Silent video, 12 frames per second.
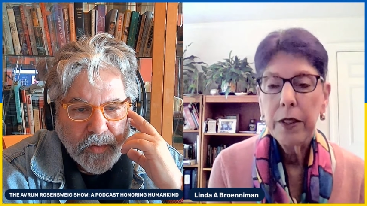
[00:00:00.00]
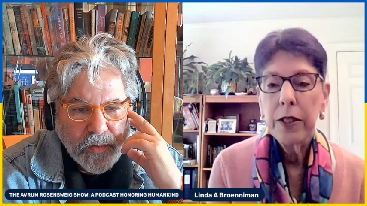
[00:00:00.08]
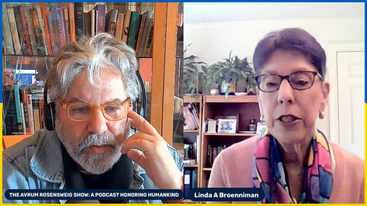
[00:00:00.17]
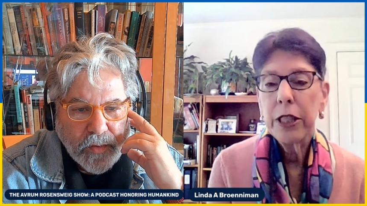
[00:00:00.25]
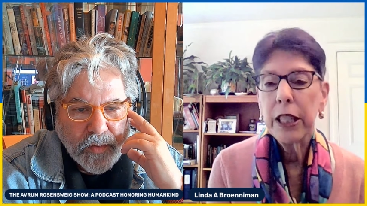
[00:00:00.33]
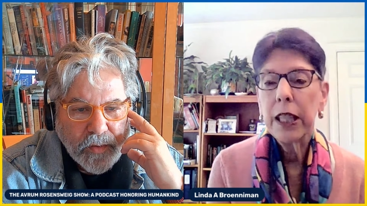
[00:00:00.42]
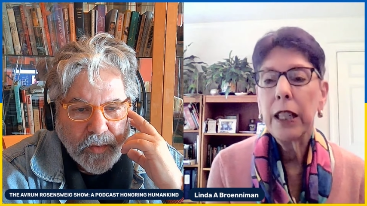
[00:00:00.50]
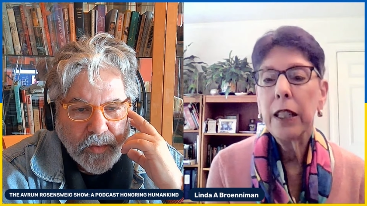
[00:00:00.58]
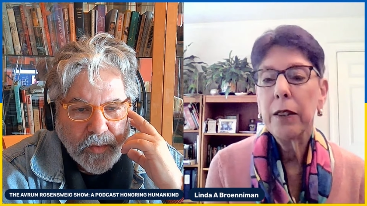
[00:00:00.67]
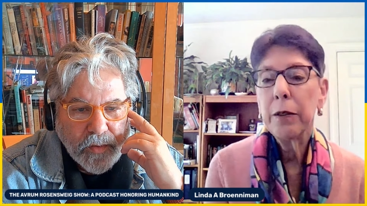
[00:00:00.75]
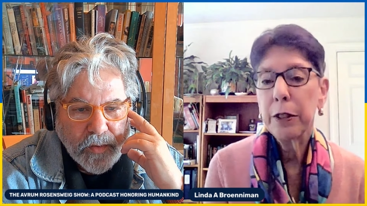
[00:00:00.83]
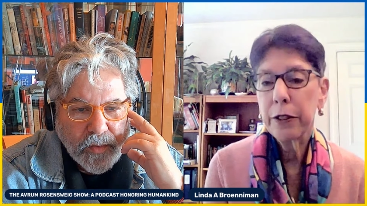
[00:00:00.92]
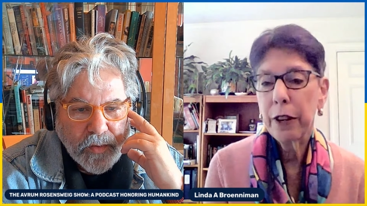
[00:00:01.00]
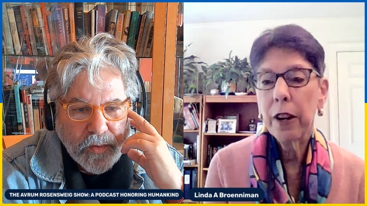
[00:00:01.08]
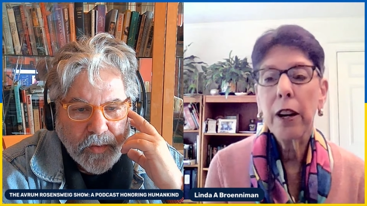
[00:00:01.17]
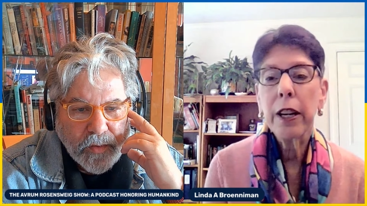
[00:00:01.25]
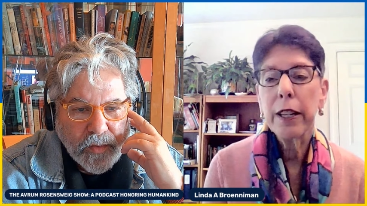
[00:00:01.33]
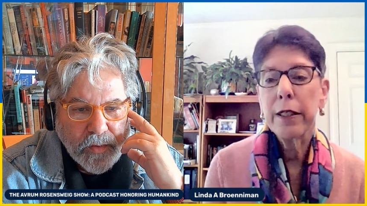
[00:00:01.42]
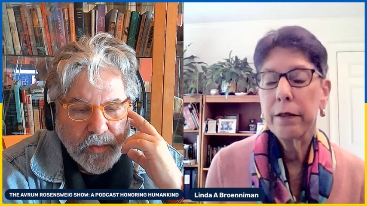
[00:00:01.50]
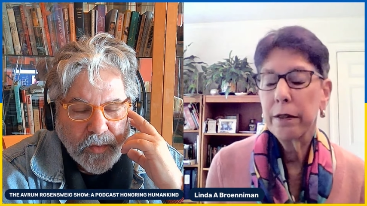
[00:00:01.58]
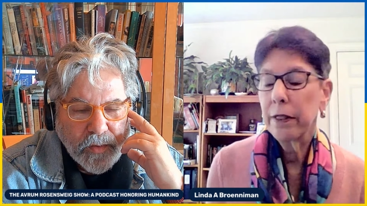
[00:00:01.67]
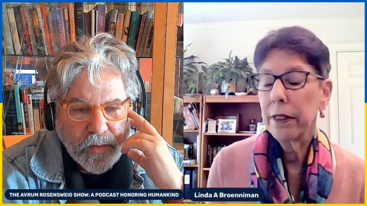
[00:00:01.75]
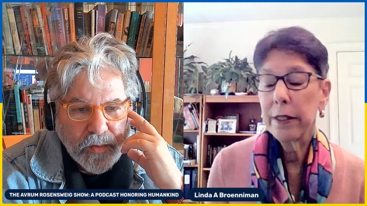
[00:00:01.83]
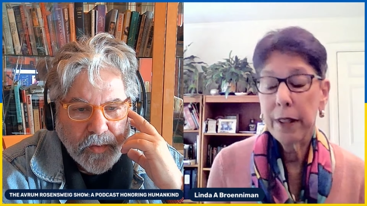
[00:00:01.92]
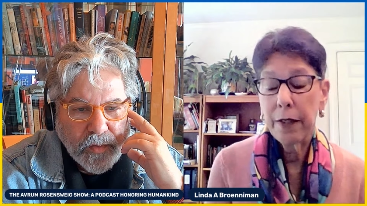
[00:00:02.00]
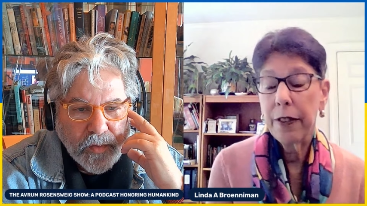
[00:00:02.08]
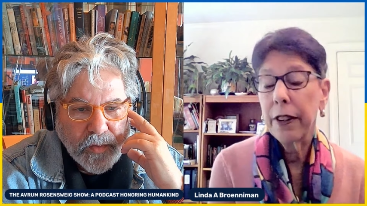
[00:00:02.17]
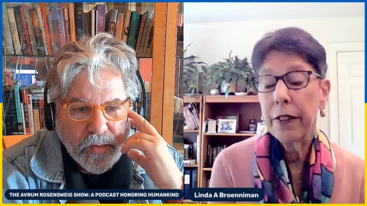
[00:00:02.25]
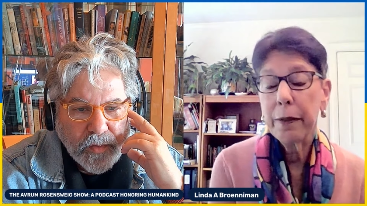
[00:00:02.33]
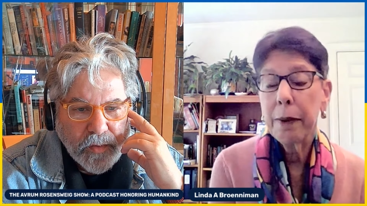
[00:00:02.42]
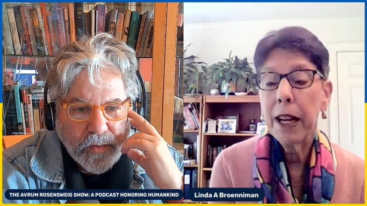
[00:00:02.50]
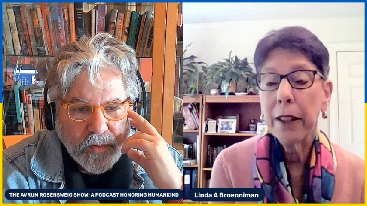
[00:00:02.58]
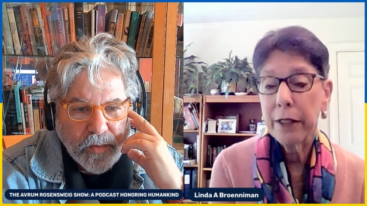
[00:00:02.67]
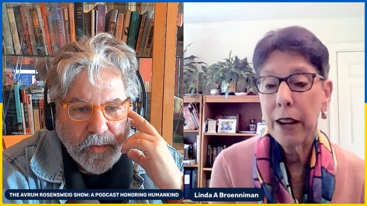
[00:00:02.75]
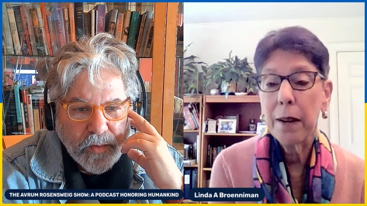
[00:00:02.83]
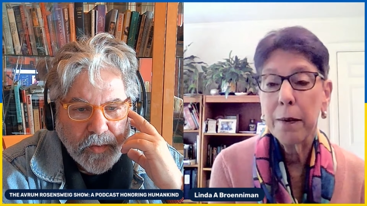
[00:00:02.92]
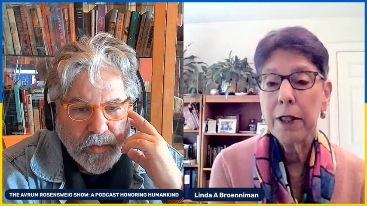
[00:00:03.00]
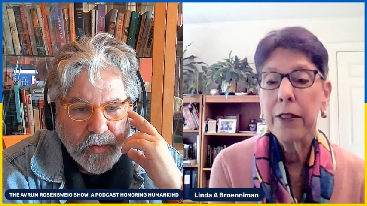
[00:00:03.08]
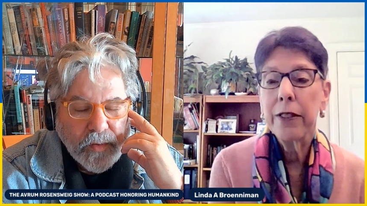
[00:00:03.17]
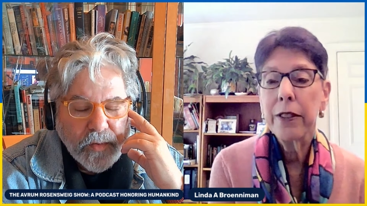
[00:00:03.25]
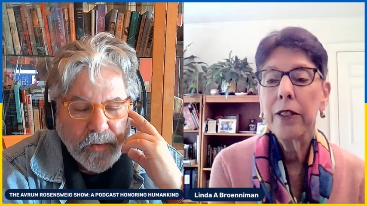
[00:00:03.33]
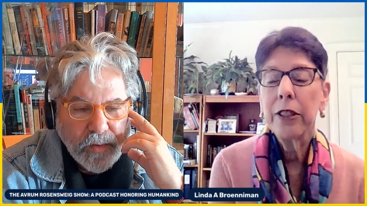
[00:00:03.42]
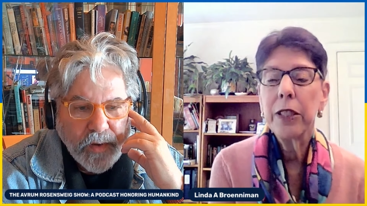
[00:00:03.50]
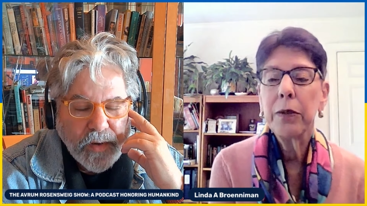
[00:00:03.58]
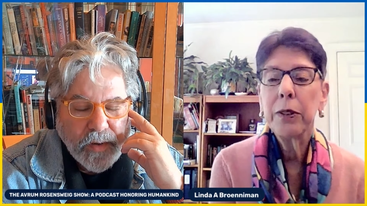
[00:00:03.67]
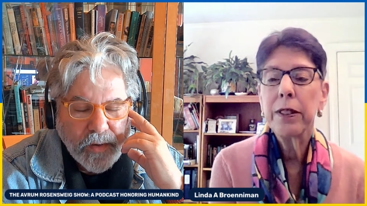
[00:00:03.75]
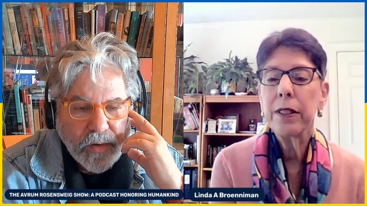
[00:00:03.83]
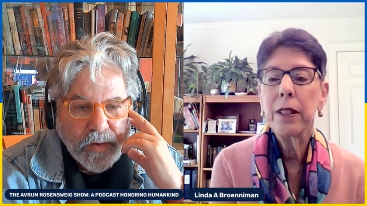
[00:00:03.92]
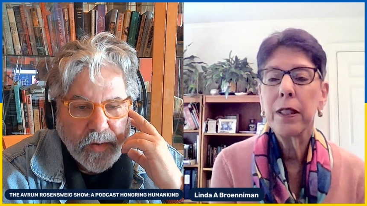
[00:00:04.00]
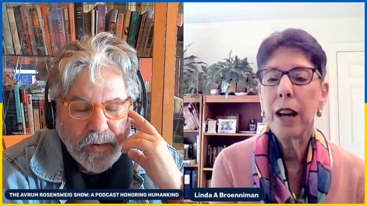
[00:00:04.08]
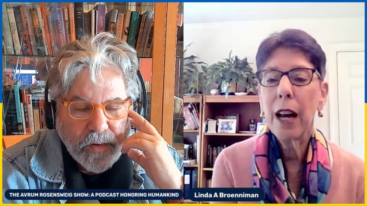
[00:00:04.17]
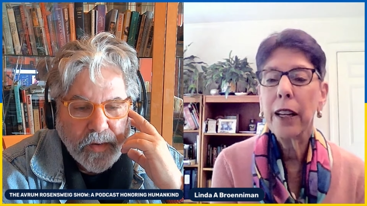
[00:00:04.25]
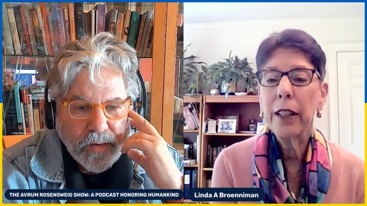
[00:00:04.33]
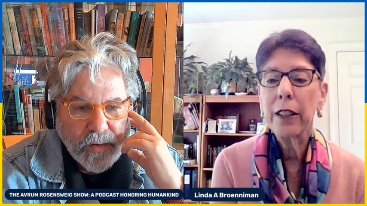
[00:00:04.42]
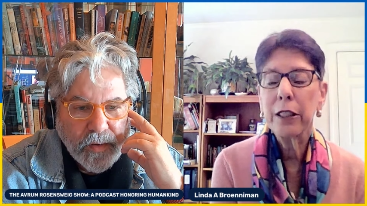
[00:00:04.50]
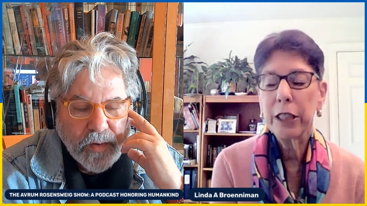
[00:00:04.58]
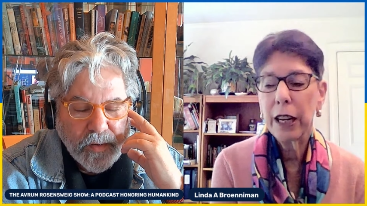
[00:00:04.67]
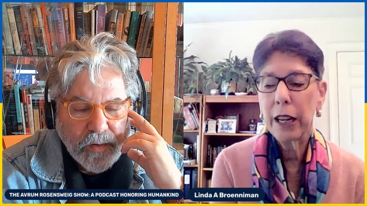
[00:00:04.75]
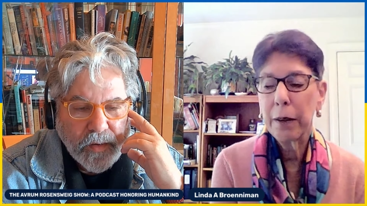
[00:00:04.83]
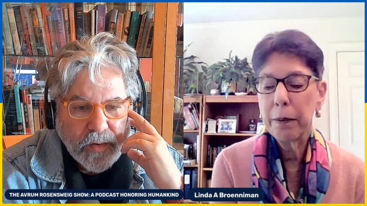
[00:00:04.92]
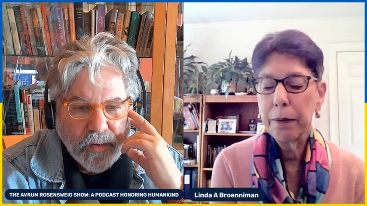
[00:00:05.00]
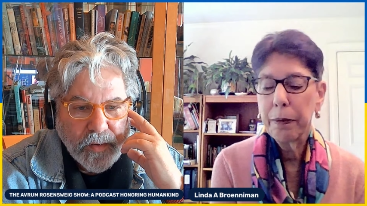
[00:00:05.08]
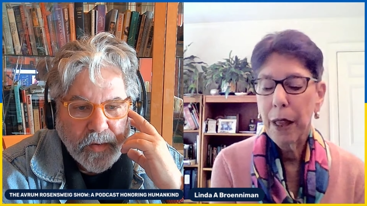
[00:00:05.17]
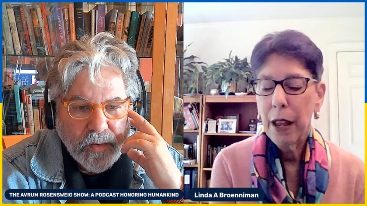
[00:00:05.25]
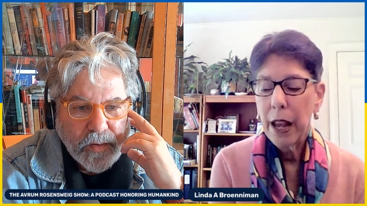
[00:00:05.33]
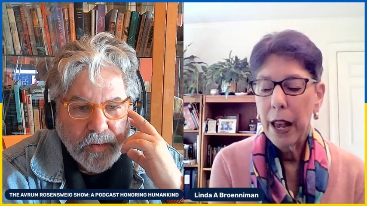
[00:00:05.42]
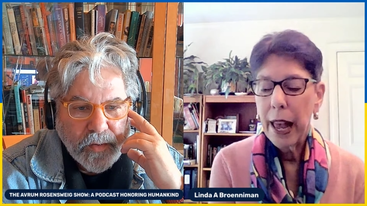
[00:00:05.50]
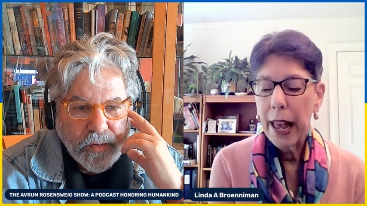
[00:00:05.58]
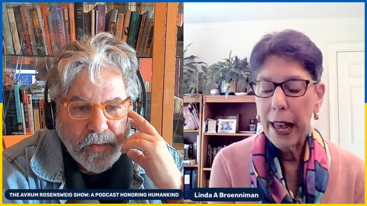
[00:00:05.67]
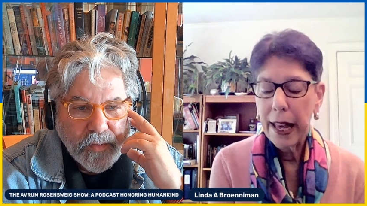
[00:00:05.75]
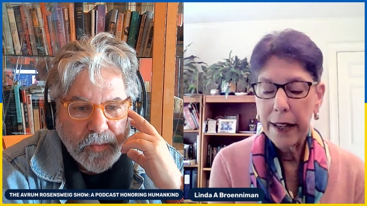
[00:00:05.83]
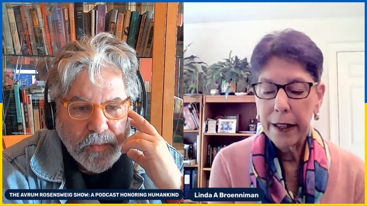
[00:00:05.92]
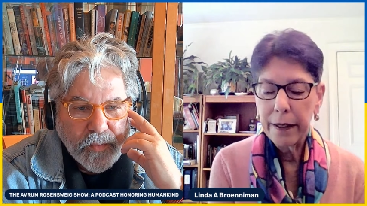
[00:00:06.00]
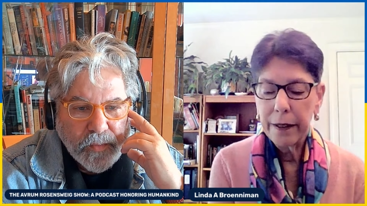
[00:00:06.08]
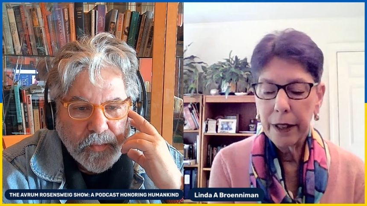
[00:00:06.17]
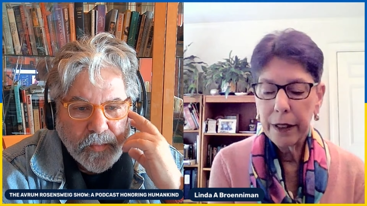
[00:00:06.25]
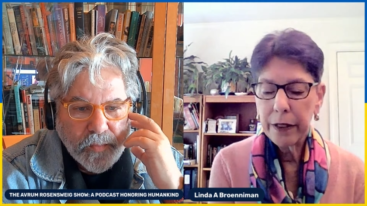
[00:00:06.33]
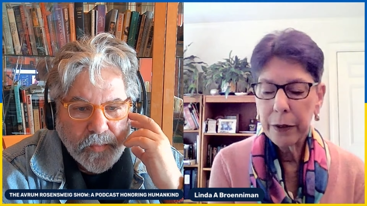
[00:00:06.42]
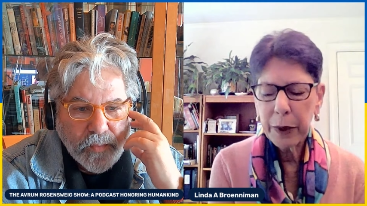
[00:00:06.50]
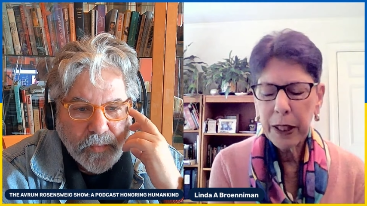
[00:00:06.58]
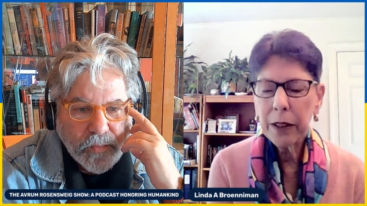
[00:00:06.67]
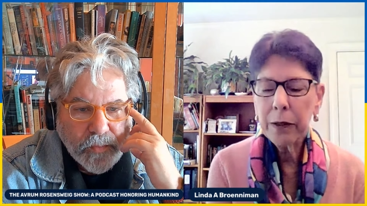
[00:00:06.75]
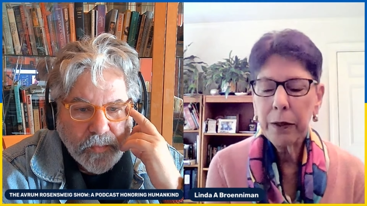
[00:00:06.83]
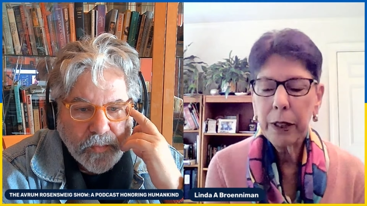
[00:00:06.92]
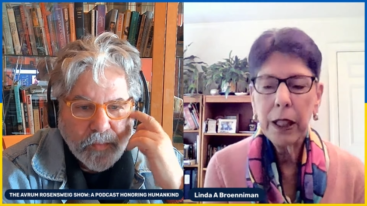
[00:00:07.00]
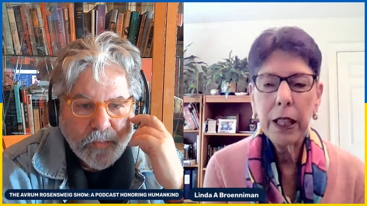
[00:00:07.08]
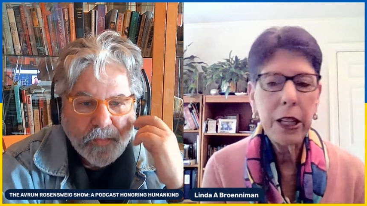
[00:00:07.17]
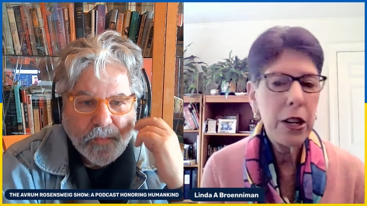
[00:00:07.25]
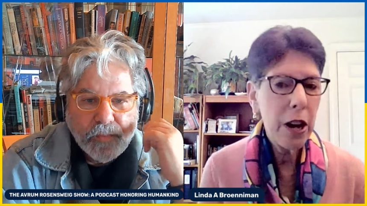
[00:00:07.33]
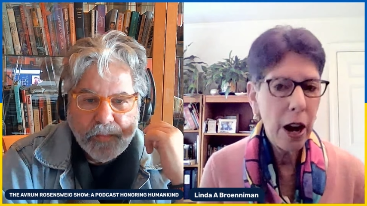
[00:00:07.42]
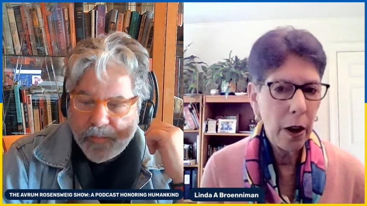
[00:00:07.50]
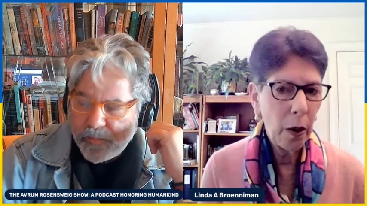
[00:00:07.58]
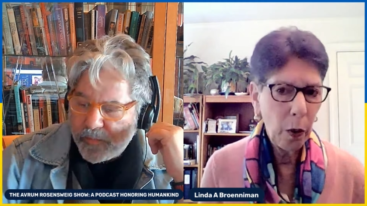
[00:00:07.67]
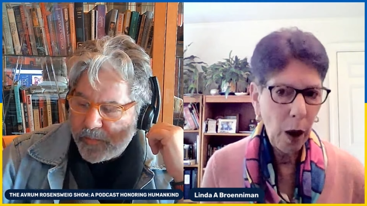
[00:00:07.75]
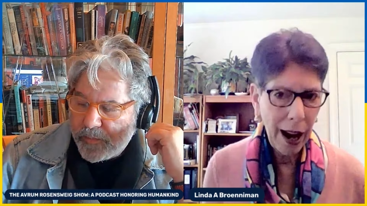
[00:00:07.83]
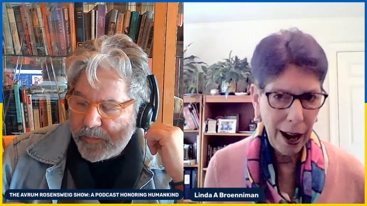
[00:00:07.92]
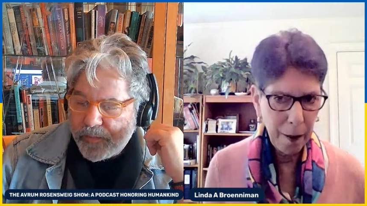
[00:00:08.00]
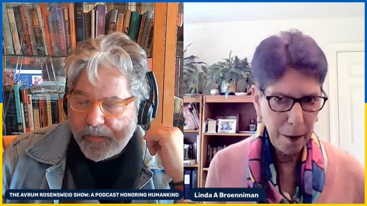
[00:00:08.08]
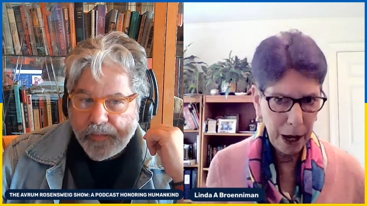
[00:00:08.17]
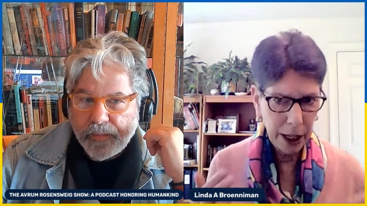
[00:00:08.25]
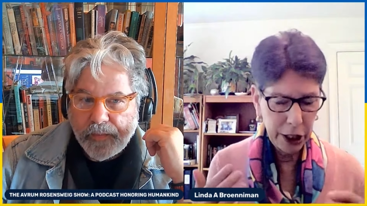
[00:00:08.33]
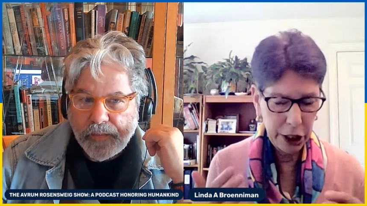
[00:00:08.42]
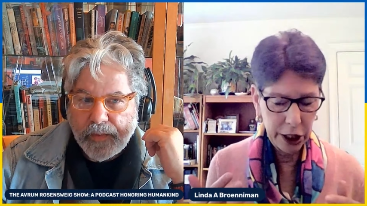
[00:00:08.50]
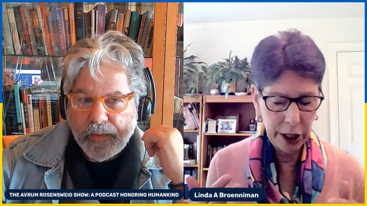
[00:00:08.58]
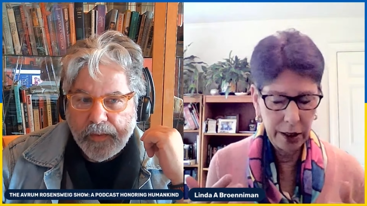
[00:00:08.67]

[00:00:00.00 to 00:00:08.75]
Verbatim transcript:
Speaker 1: she was already suffering from Alzheimer's. She mm. was not in good shape. And so we don't really know how much